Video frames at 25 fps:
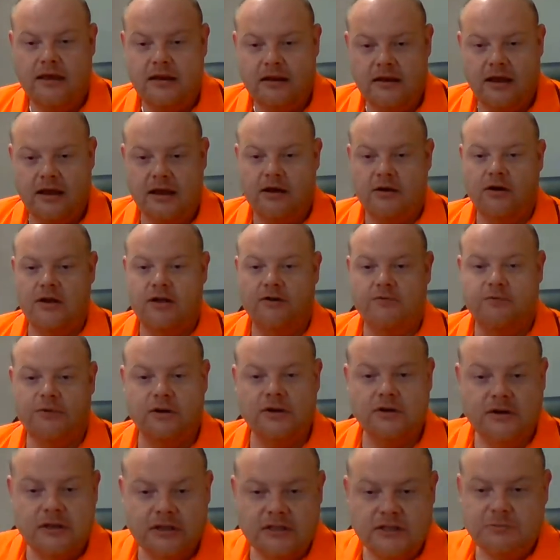Now, if we
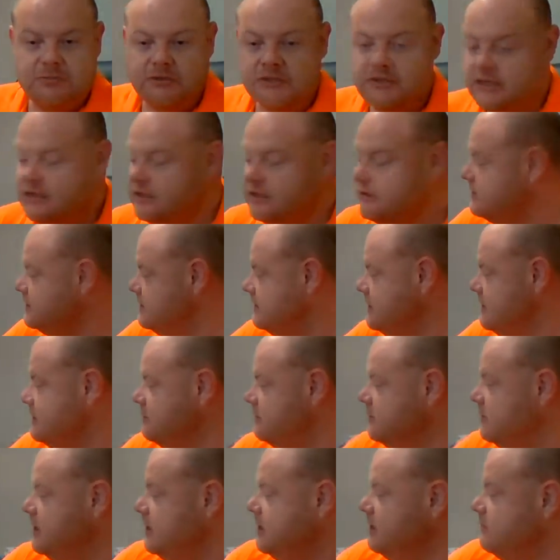look at this particular
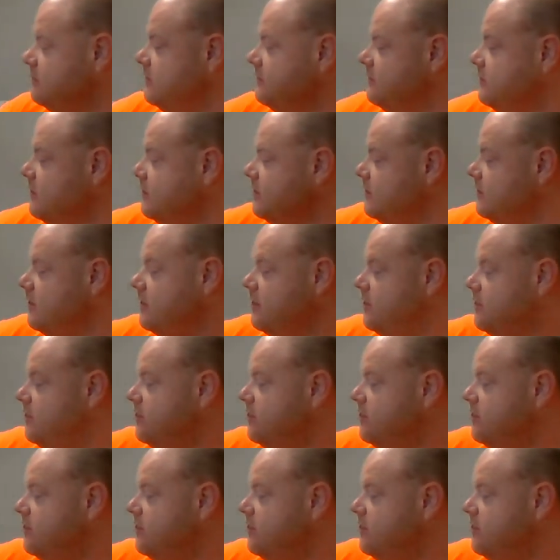example here, we've got